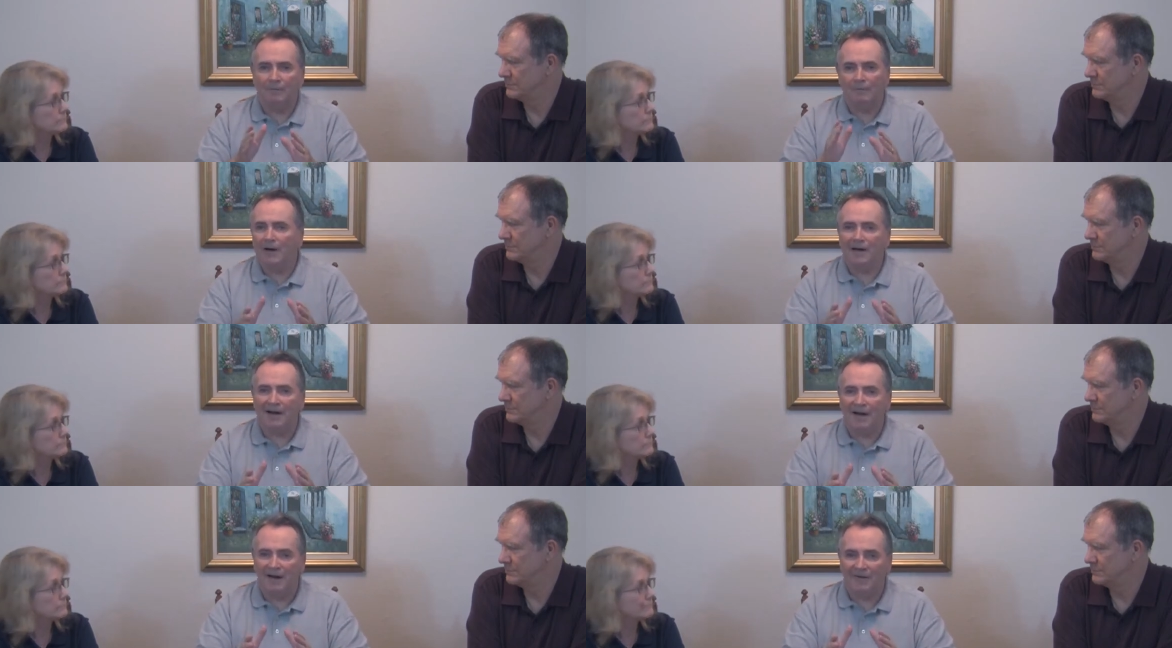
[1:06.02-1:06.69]
Speaker 1: right
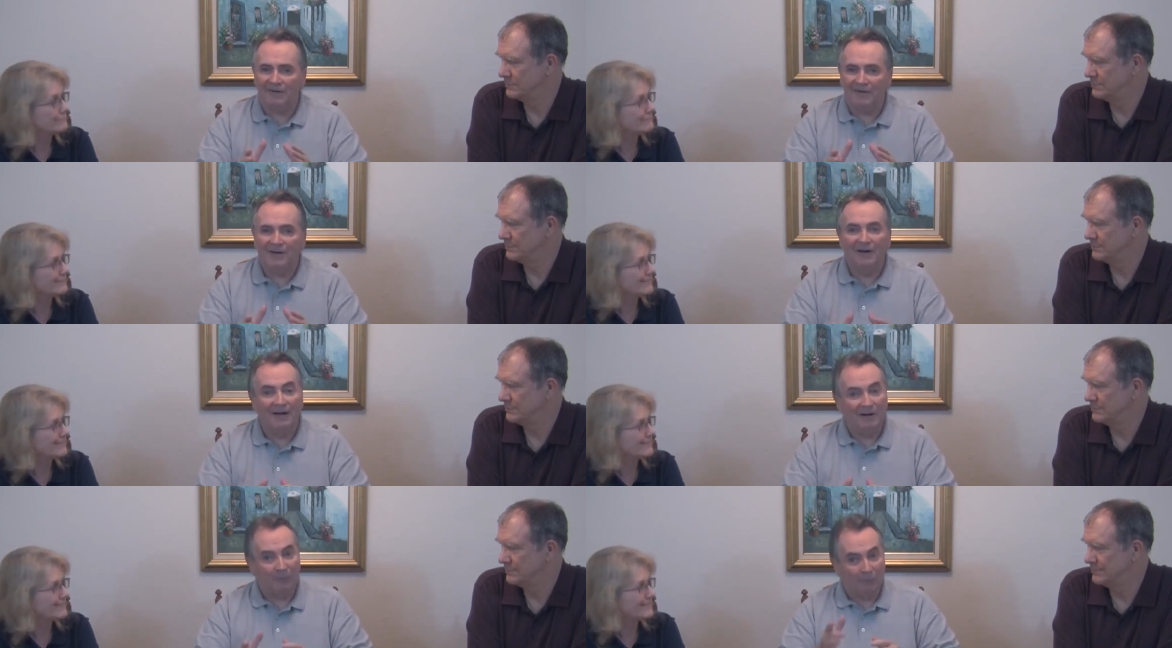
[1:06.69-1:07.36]
now,
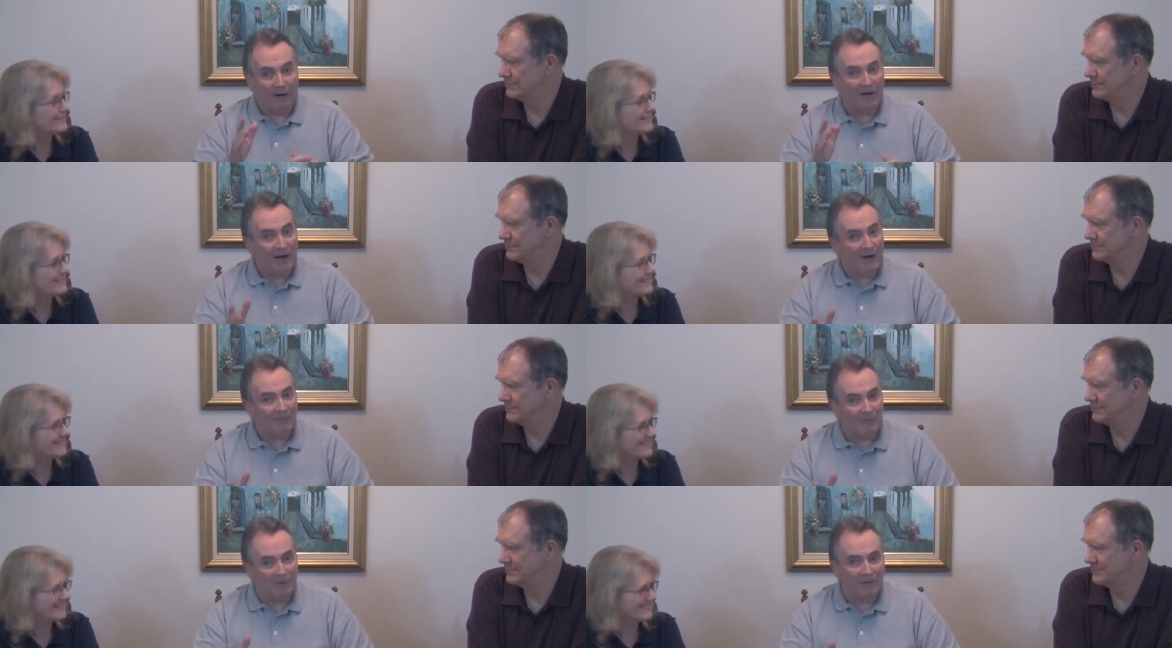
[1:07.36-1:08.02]
right
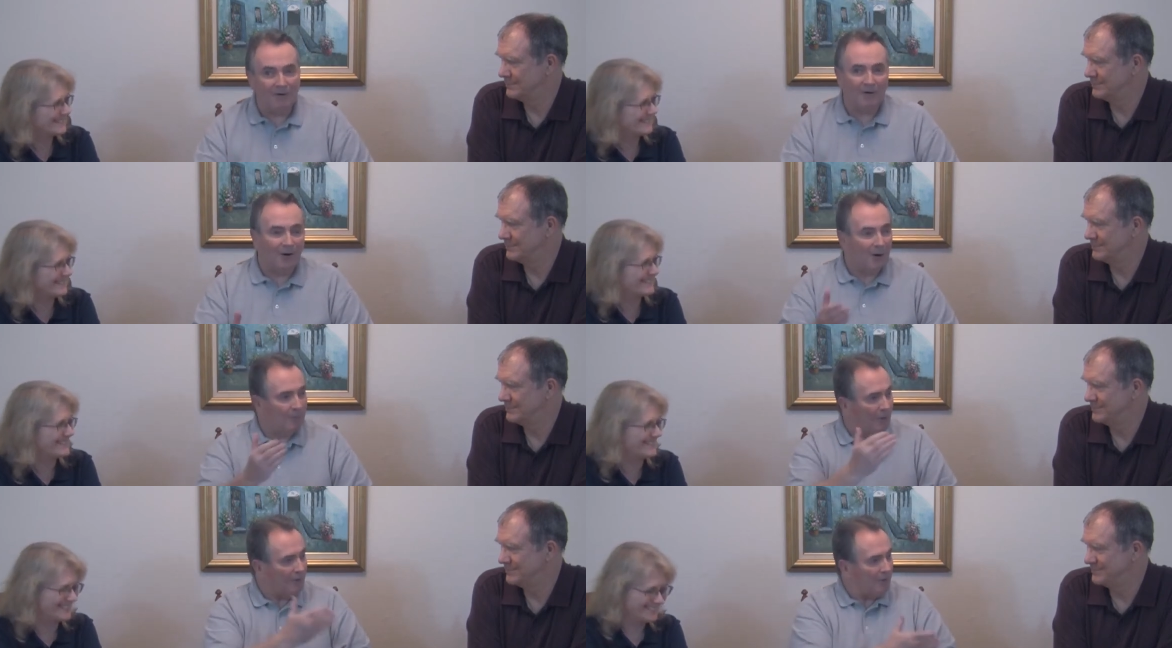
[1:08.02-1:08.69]
after
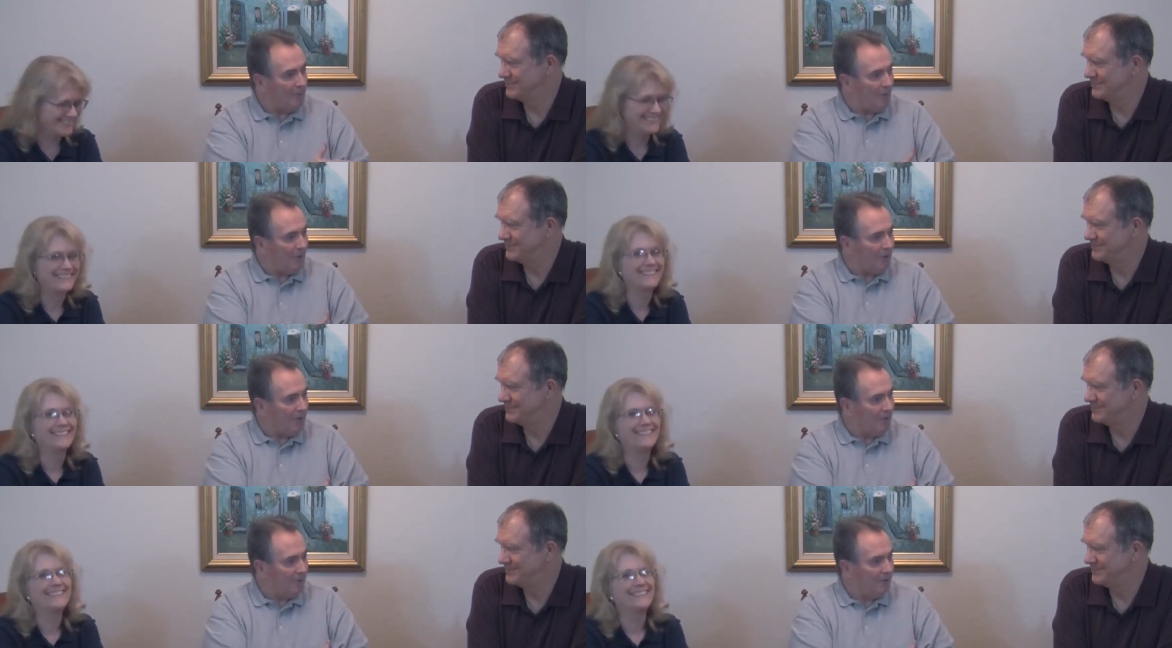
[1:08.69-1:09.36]
our brother
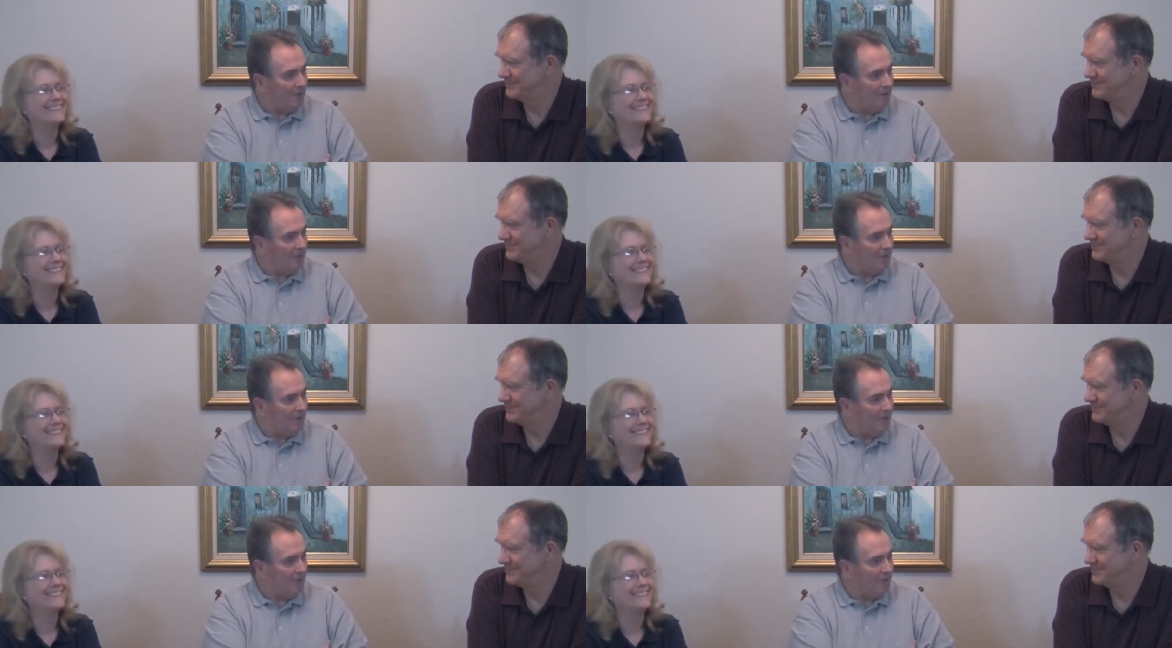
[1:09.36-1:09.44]
Mark.